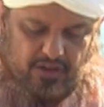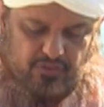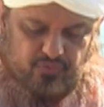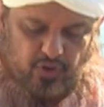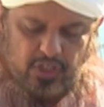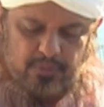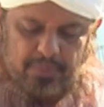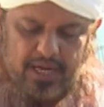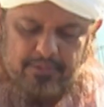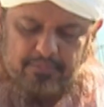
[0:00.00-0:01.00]
followed
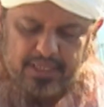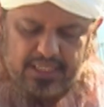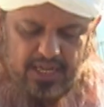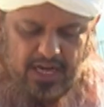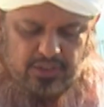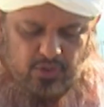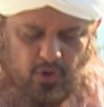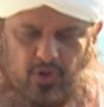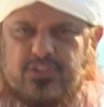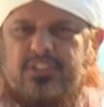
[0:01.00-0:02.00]
by many other
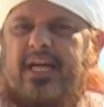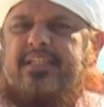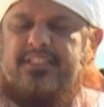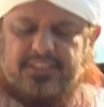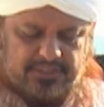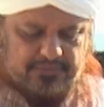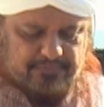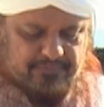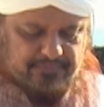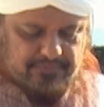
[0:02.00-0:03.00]
horse riders.
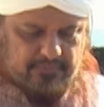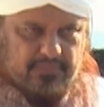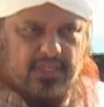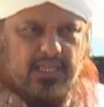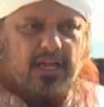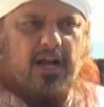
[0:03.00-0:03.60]
He